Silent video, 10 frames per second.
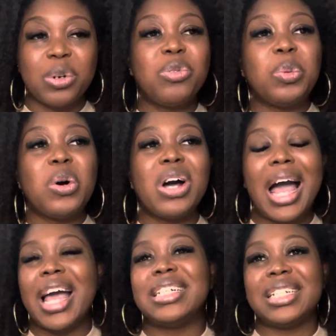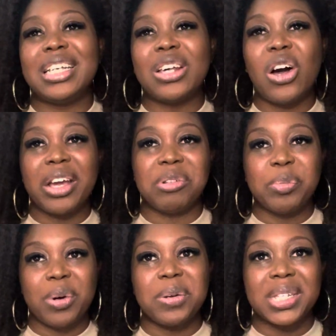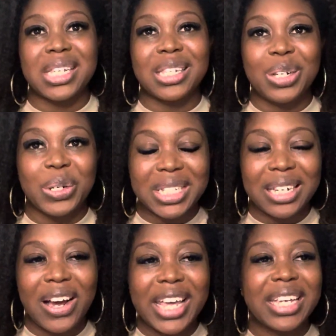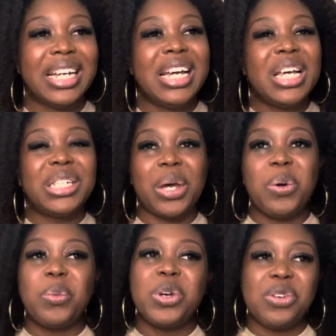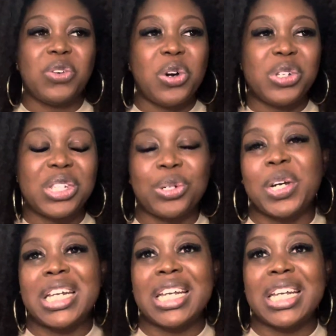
of what actually the hiring process looks like. So what you've got on the screen